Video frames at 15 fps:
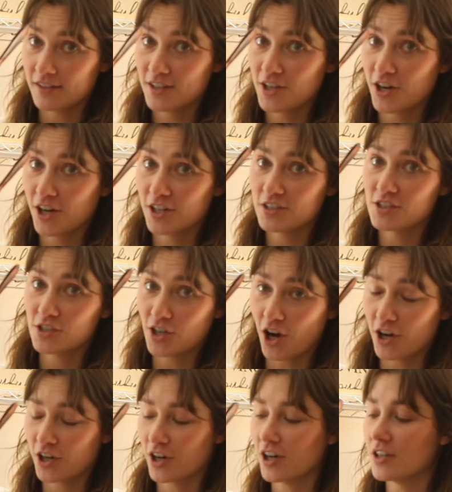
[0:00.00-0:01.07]
your
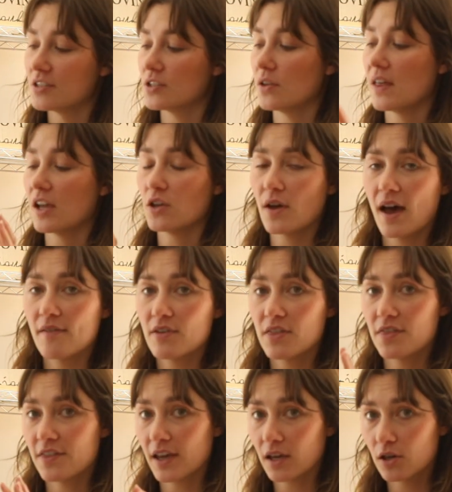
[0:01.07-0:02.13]
starter so that you have a
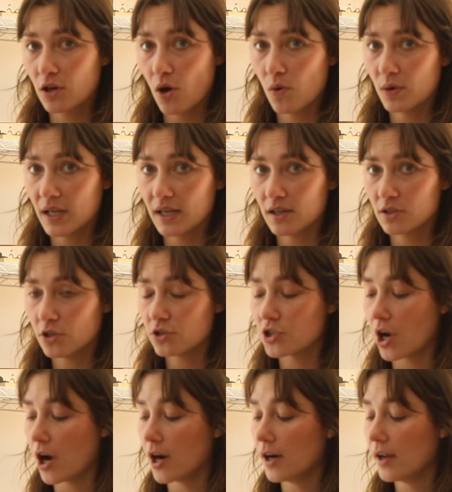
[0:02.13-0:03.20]
thick coating in your
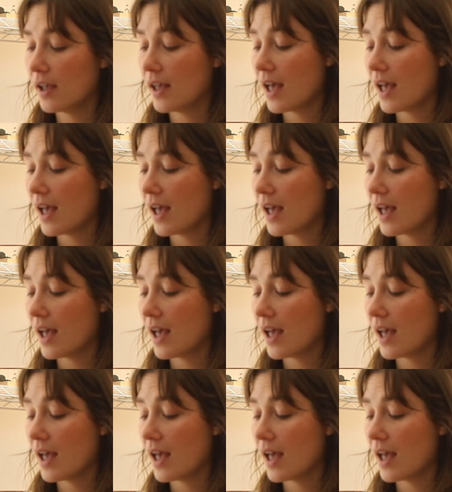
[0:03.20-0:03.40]
jar,